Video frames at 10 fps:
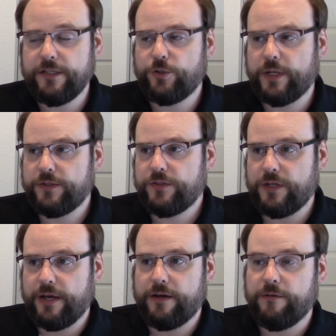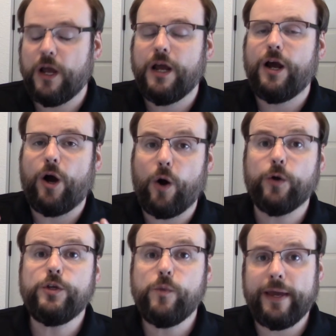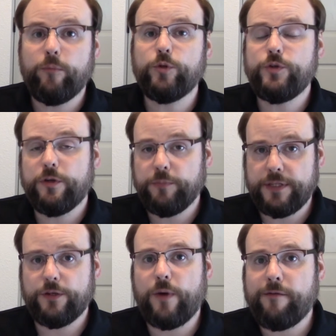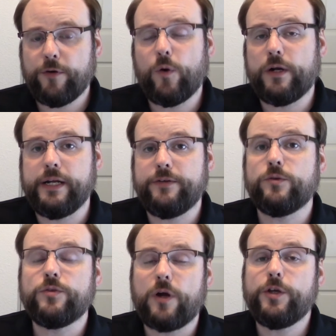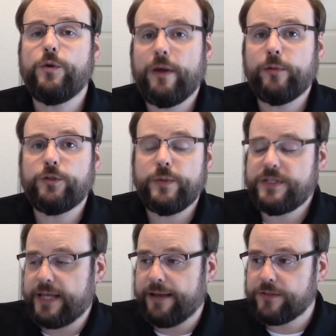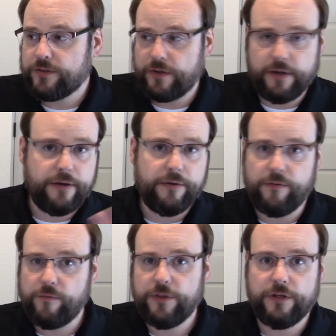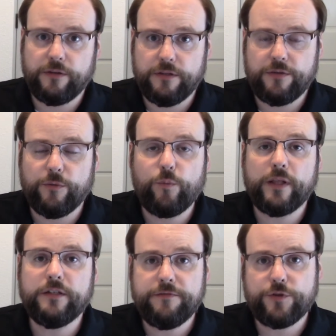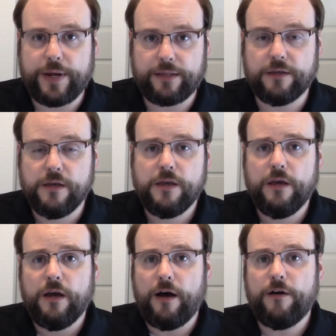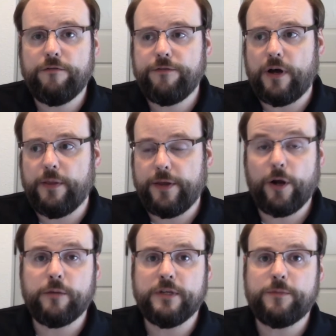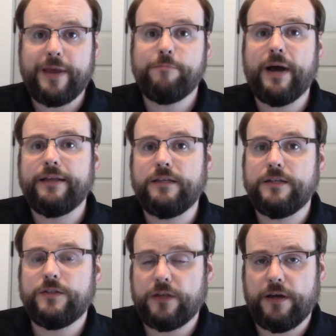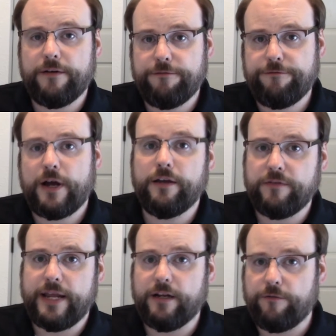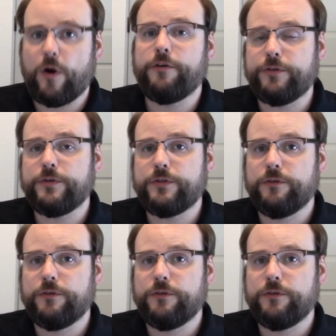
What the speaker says: just, are you able to complete the graphic organizers? Are you able to assess the relative strength of the arguments made by these 5 Native authors?